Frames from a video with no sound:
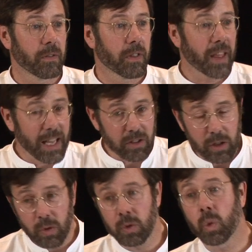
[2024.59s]
That
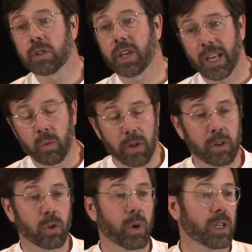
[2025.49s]
you will take with
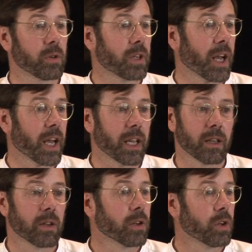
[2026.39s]
you when you die.
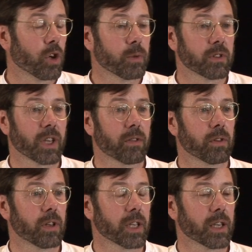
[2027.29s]
Almost
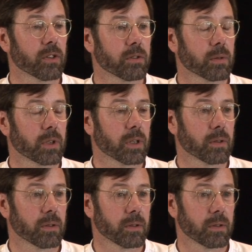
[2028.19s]
everything else will go.